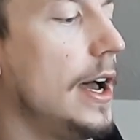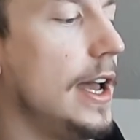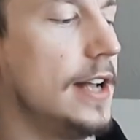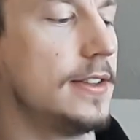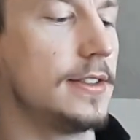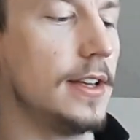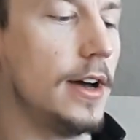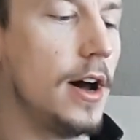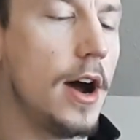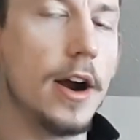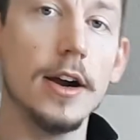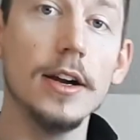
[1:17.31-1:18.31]
It's
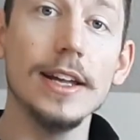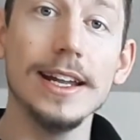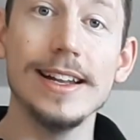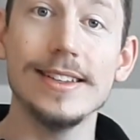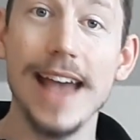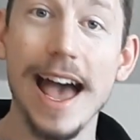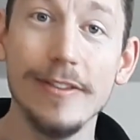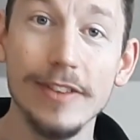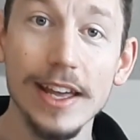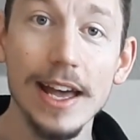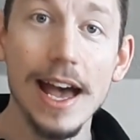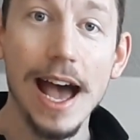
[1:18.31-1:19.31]
hard and it's
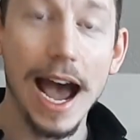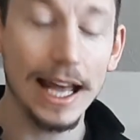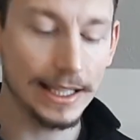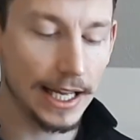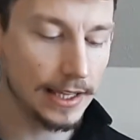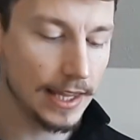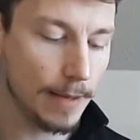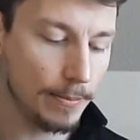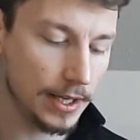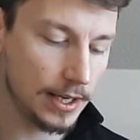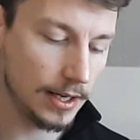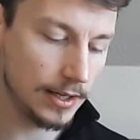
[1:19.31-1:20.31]
heavy. I like that
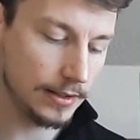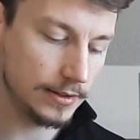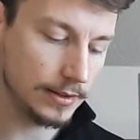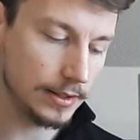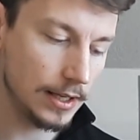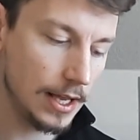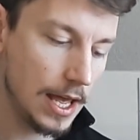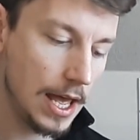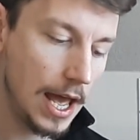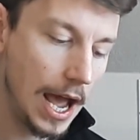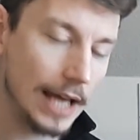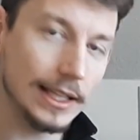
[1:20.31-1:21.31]
because
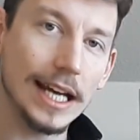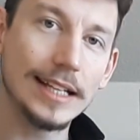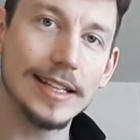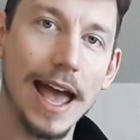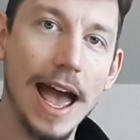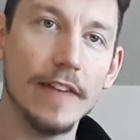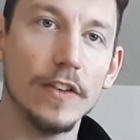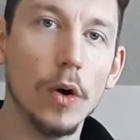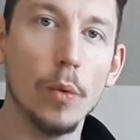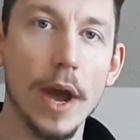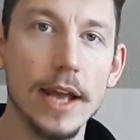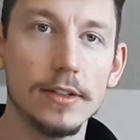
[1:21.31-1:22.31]
I like to have a
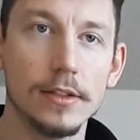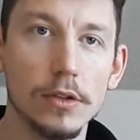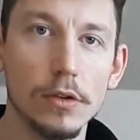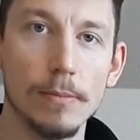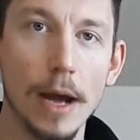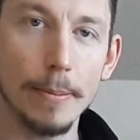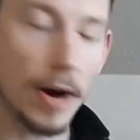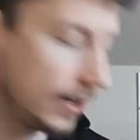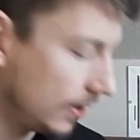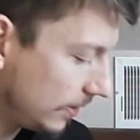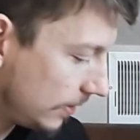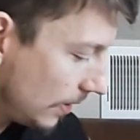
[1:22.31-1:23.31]
weight to my
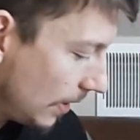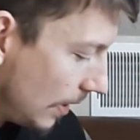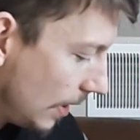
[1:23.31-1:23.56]
putters.